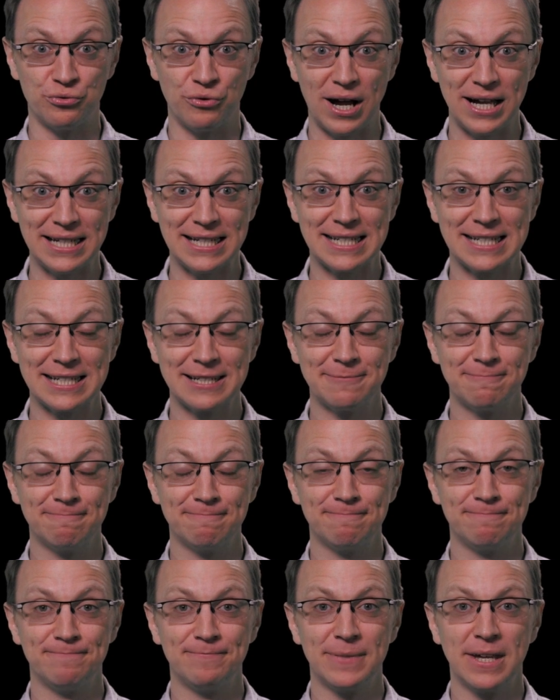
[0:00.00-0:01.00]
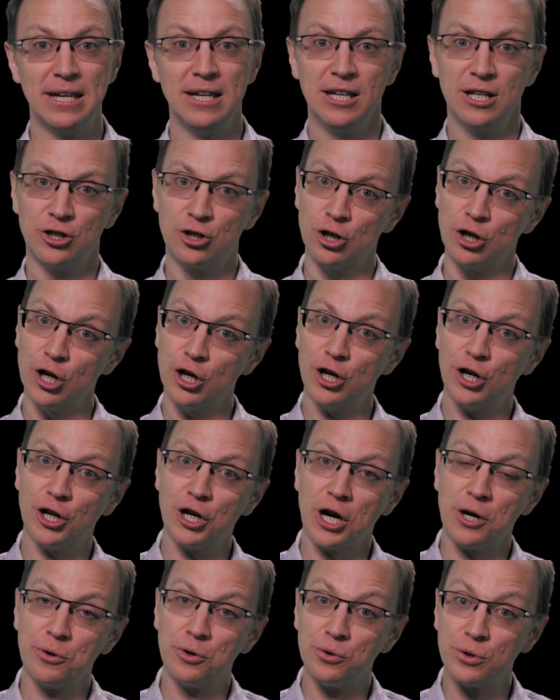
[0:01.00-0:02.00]
write. To learn
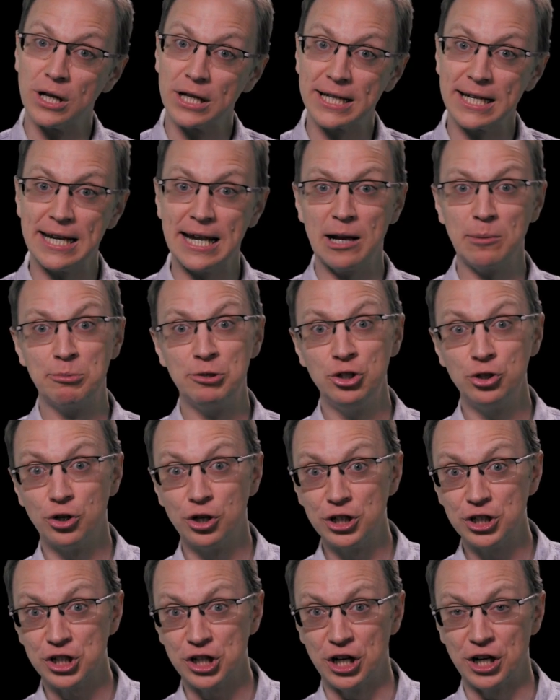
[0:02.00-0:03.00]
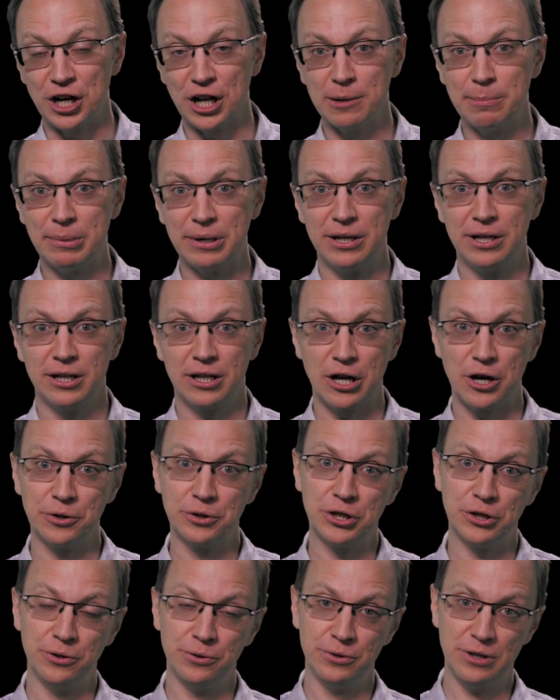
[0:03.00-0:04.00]
how Google can help your startup, go
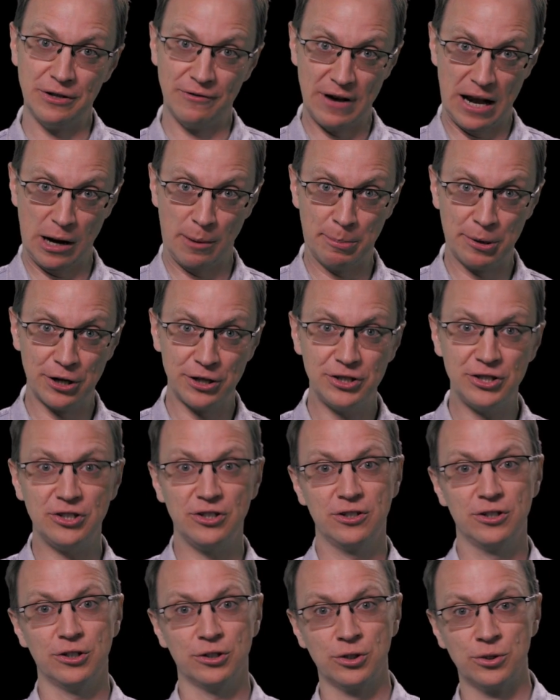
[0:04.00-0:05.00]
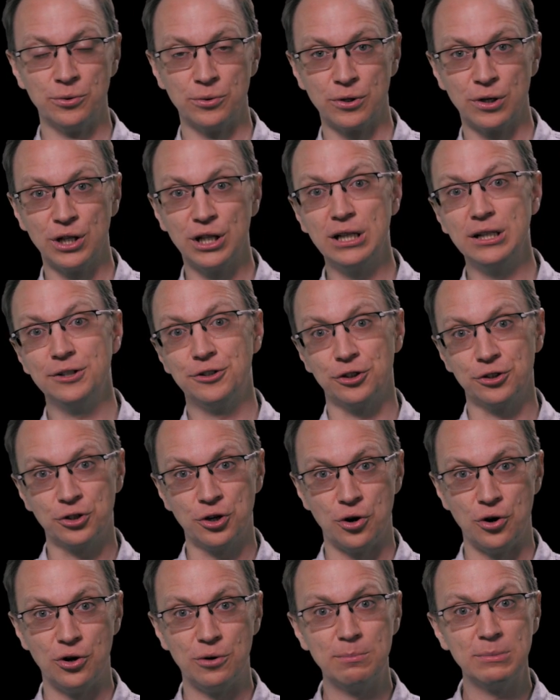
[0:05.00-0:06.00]
to
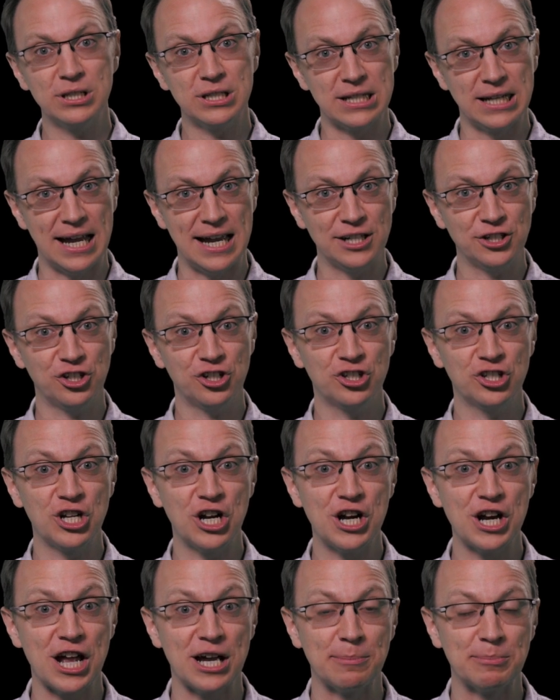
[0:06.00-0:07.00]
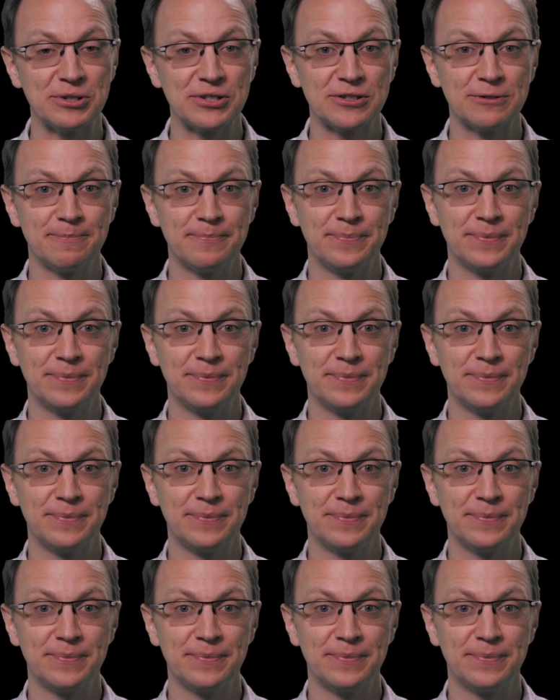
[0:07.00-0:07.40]
developers.google.com/startups.